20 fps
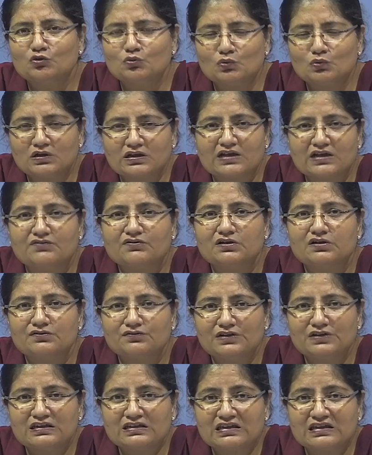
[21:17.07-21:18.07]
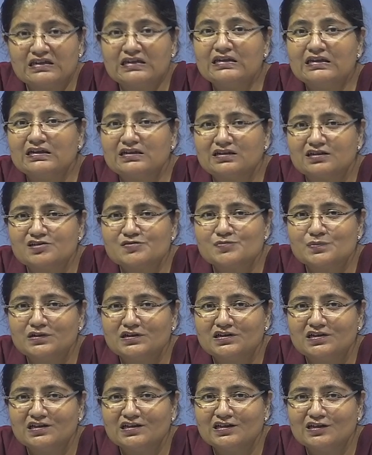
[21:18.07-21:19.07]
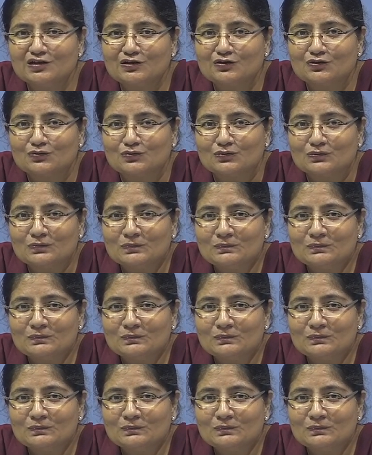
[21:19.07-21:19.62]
whatever we think it is pertaining to?